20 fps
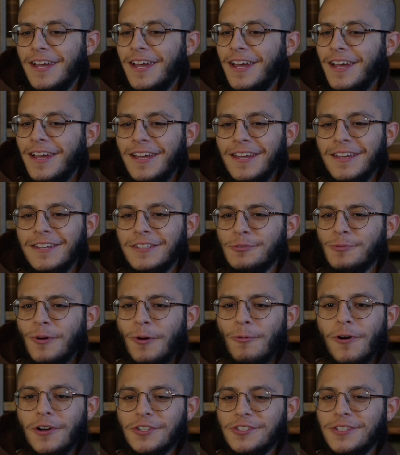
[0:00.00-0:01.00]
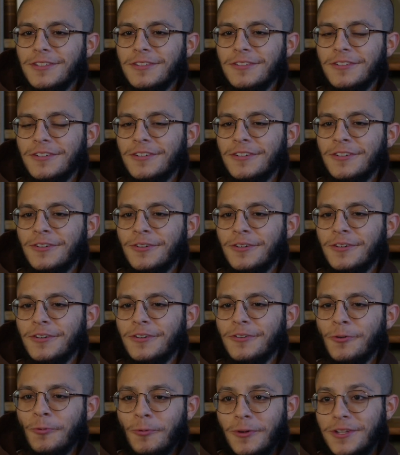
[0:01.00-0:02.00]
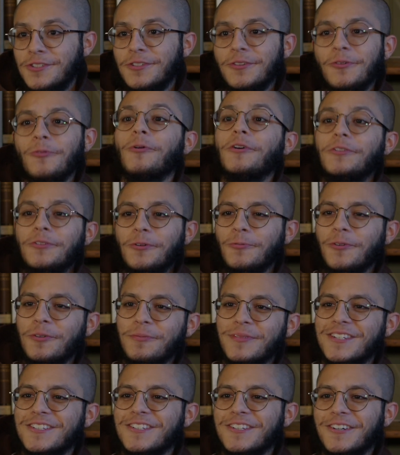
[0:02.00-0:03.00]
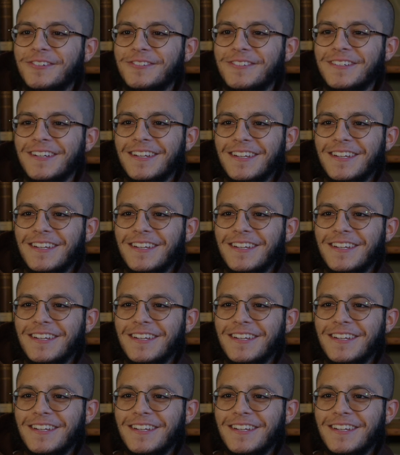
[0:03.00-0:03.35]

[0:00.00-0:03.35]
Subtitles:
eggs while watching the original Wonder Woman show.